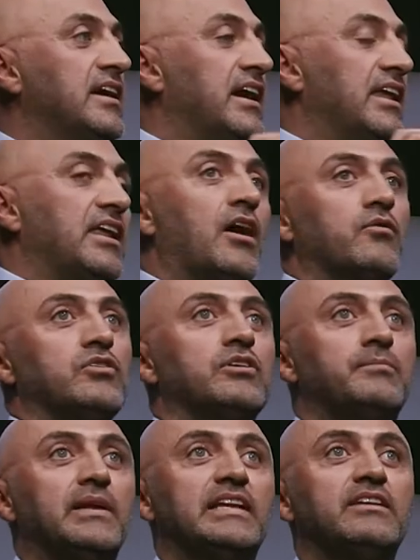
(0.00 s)
and how you
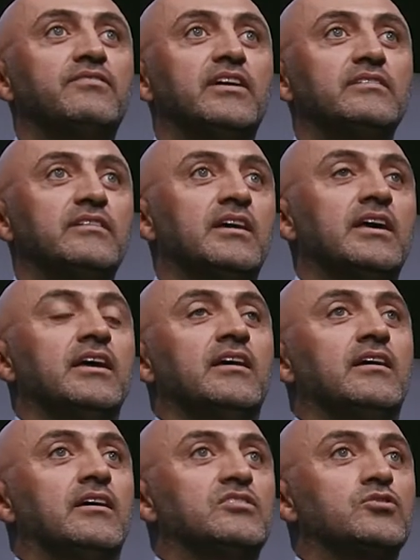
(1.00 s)
believe it.
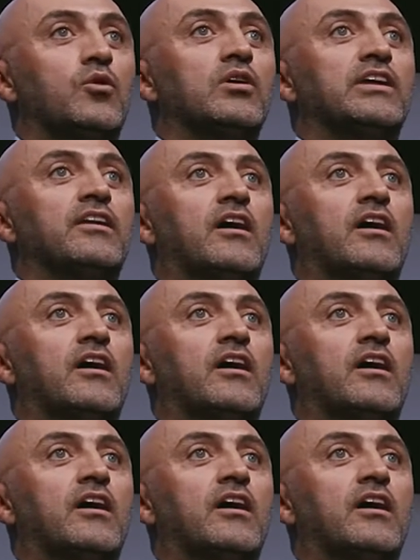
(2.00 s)
It's all in the